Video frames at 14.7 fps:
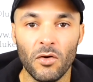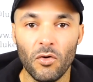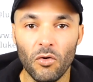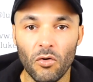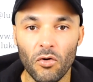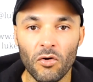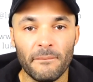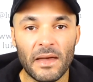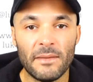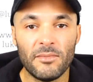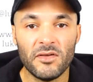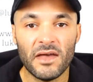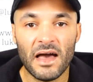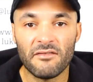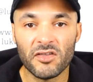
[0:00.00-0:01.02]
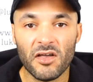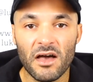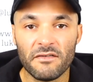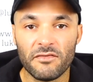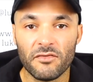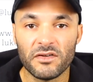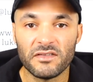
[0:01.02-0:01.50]
Or maybe you have an eye
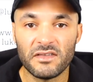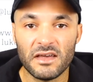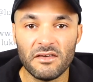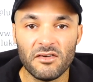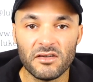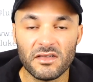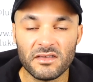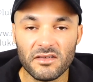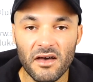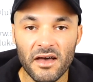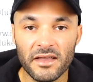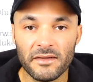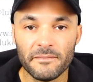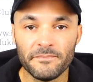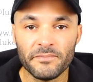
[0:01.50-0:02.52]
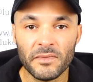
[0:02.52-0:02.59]
for interior design.